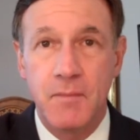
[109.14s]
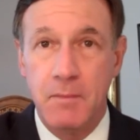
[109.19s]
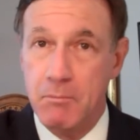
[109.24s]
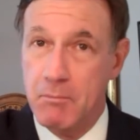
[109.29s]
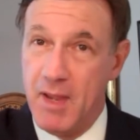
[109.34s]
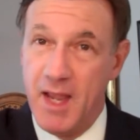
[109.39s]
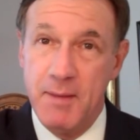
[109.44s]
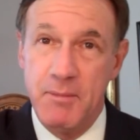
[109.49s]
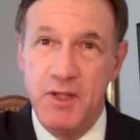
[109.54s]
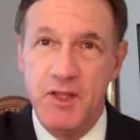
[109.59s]

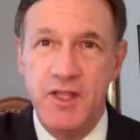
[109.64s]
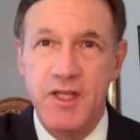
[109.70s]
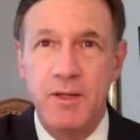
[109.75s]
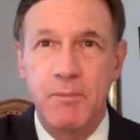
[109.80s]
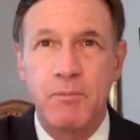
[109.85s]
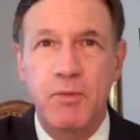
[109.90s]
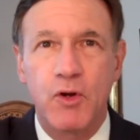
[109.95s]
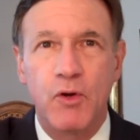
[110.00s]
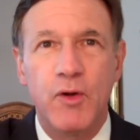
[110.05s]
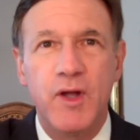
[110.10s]
Maybe the
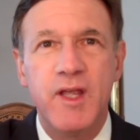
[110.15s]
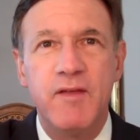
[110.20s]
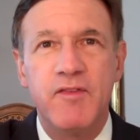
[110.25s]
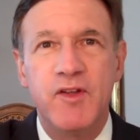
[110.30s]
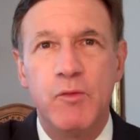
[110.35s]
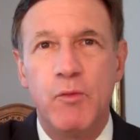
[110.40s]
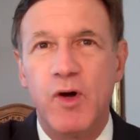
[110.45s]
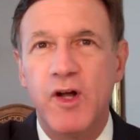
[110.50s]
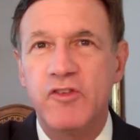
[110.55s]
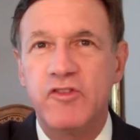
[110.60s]
employee
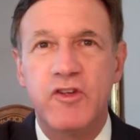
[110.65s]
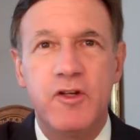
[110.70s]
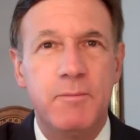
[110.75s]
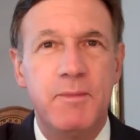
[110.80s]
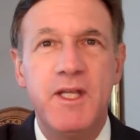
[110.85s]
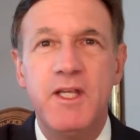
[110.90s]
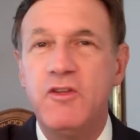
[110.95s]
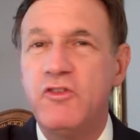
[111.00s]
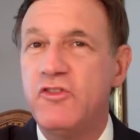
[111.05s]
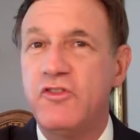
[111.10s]
even wants to
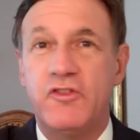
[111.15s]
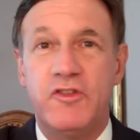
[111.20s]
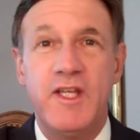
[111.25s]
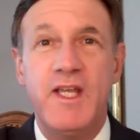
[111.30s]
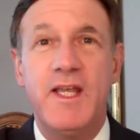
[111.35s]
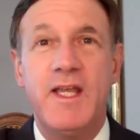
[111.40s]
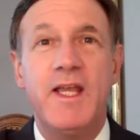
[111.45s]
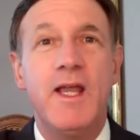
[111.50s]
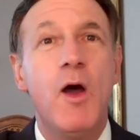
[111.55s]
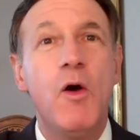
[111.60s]
be
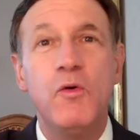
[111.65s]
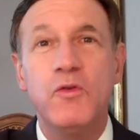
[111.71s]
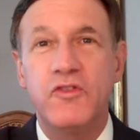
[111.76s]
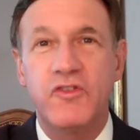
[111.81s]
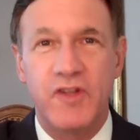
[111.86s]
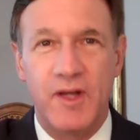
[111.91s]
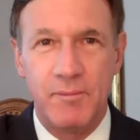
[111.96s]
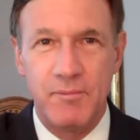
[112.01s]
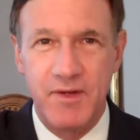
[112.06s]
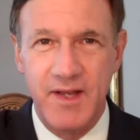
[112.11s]
CEO
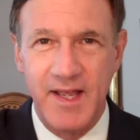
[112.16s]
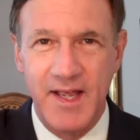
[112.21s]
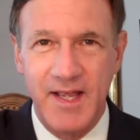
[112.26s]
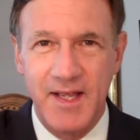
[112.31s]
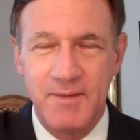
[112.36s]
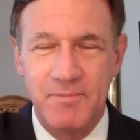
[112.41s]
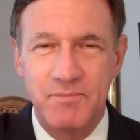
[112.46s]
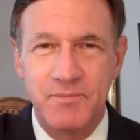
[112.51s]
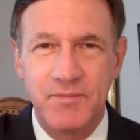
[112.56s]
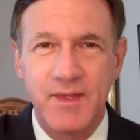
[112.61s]
someday.